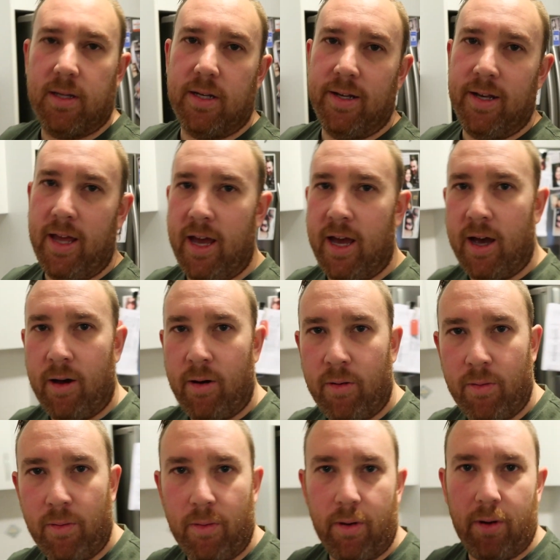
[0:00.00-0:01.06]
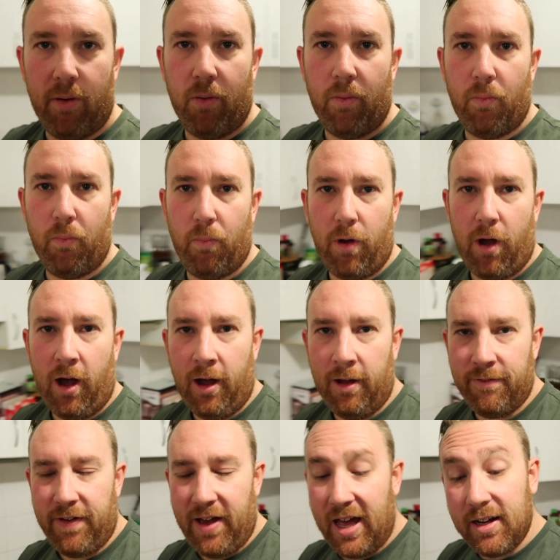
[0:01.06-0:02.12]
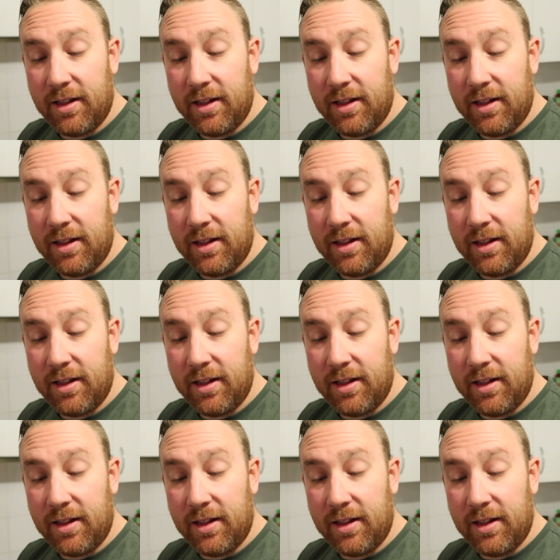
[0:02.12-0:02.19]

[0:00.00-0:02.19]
Now, I've had